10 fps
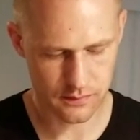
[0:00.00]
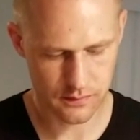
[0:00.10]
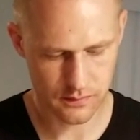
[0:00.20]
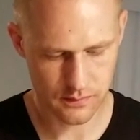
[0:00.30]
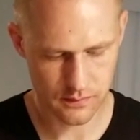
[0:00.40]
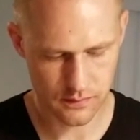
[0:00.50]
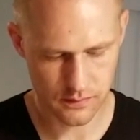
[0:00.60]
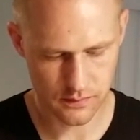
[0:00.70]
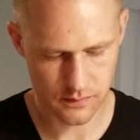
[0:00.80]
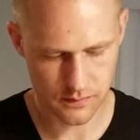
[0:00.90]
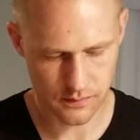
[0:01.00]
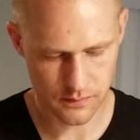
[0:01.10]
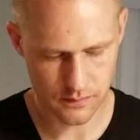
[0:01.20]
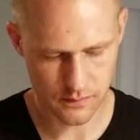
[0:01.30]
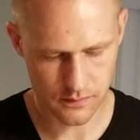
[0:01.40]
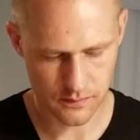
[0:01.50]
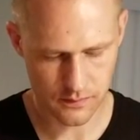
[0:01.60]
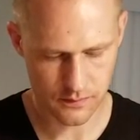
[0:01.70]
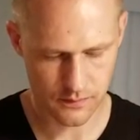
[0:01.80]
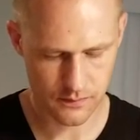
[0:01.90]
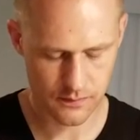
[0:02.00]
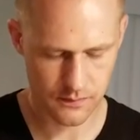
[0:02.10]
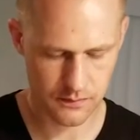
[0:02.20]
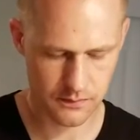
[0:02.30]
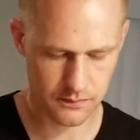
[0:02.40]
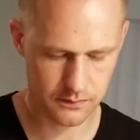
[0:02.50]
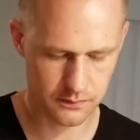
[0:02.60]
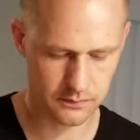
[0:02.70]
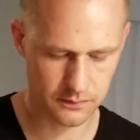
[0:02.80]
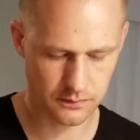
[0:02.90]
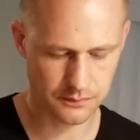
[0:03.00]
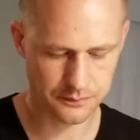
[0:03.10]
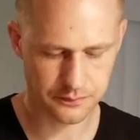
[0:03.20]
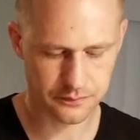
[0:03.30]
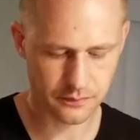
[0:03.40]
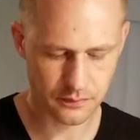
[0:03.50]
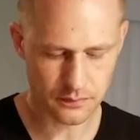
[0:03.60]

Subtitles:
Nobody speaks.